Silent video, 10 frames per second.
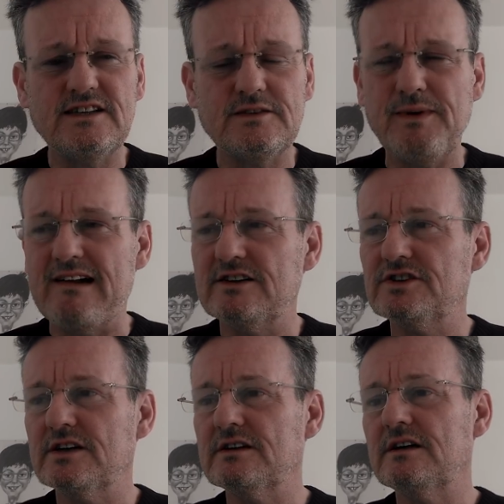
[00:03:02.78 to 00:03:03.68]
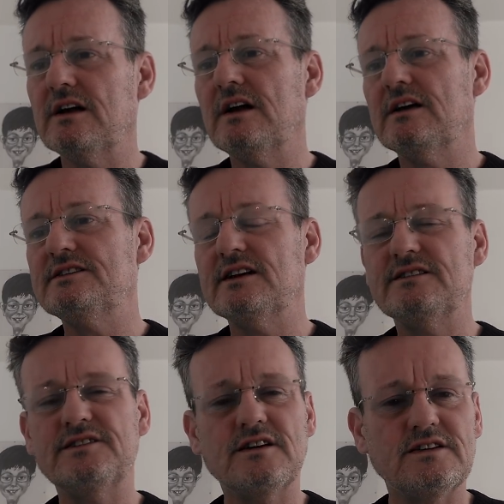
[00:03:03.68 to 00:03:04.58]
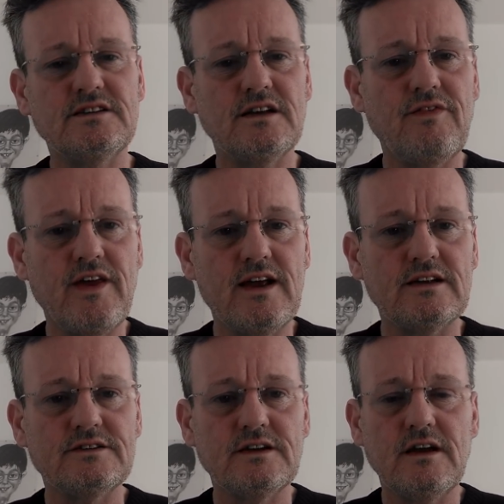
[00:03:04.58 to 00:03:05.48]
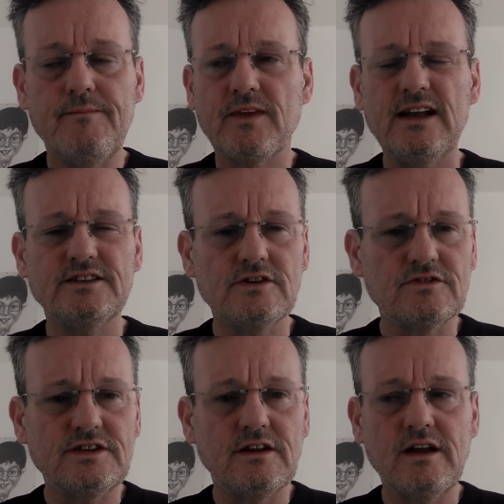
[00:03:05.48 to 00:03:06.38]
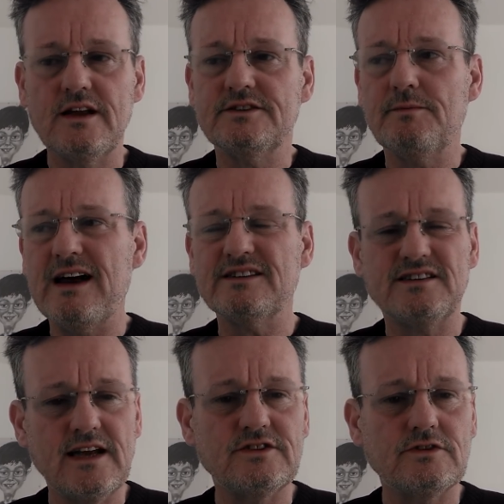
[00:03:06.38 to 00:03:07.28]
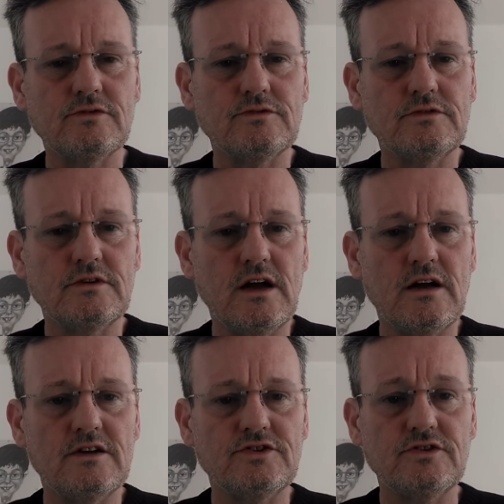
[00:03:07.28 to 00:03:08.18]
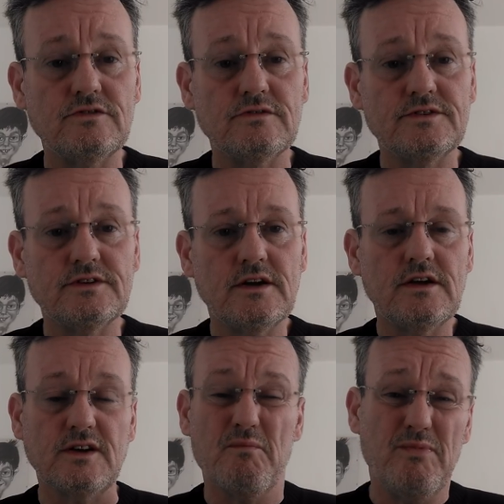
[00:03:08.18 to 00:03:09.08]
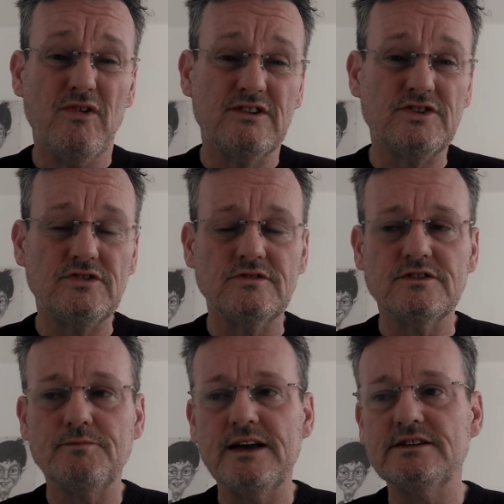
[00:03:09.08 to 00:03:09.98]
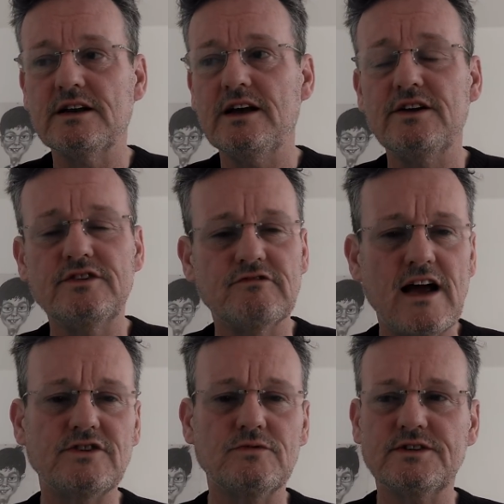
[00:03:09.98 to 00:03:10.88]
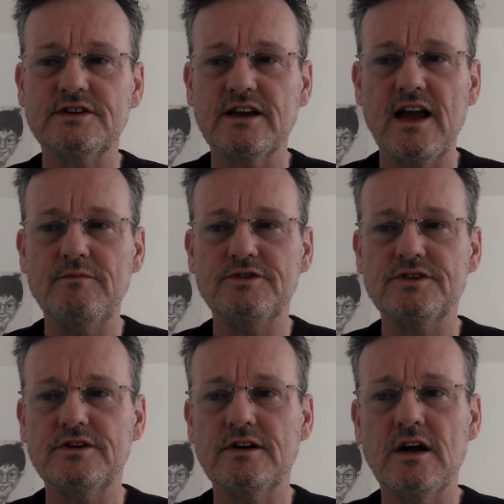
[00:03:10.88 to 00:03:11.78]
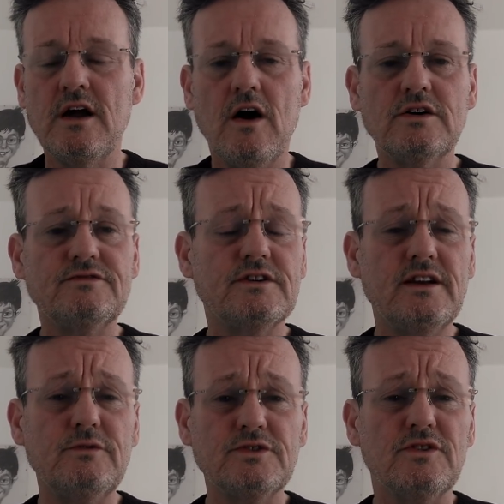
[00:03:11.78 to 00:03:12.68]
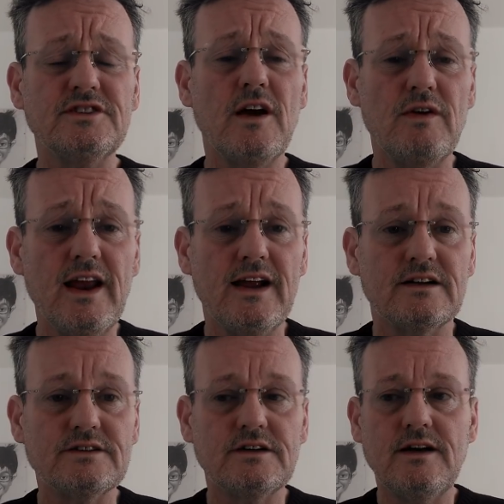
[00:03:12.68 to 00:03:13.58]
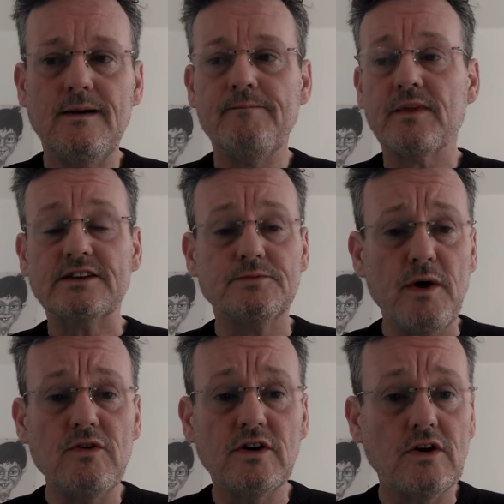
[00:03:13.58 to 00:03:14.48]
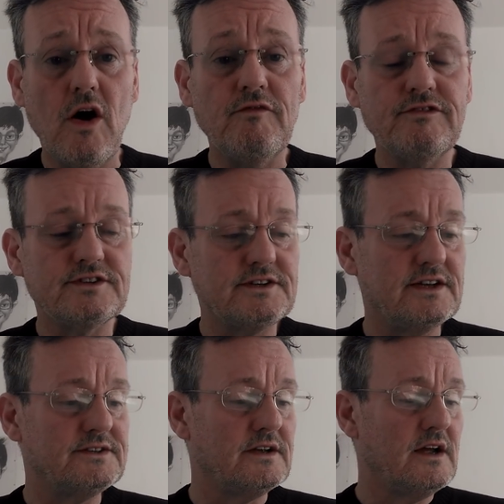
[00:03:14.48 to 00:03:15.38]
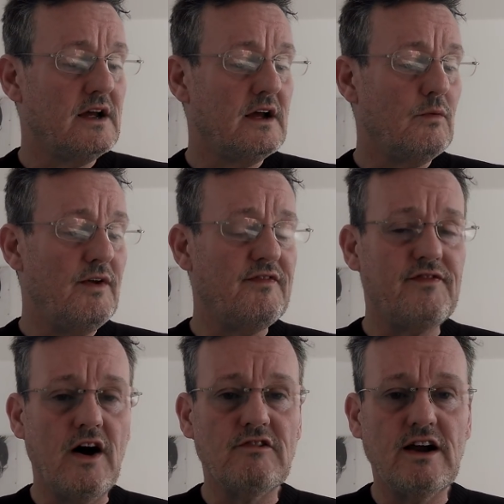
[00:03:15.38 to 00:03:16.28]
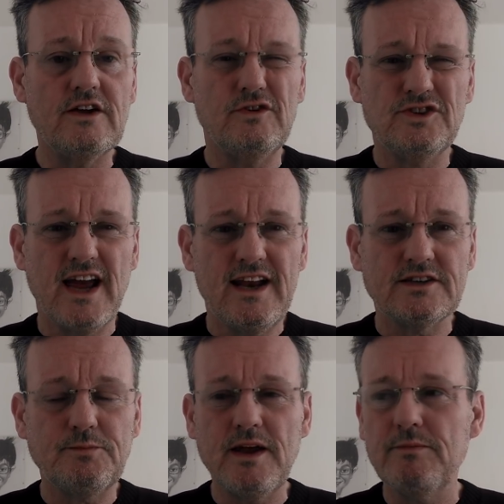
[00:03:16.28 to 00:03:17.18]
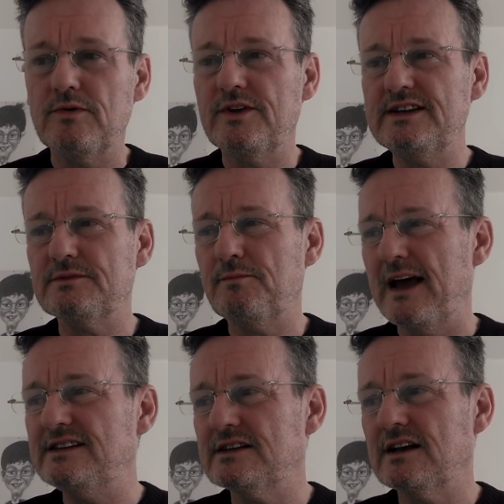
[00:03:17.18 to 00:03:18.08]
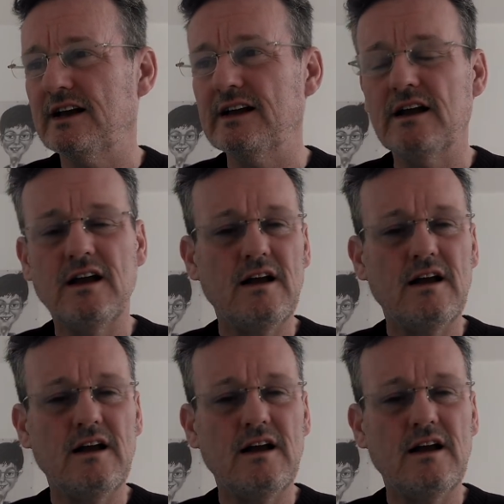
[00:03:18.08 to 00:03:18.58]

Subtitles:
disparaging and said disgusting things, insulting things about state school students, so poorer students, basically undergraduates at Cambridge and Oxford. And he was also linked, spoke at conferences with far-right eugenics people. These are basically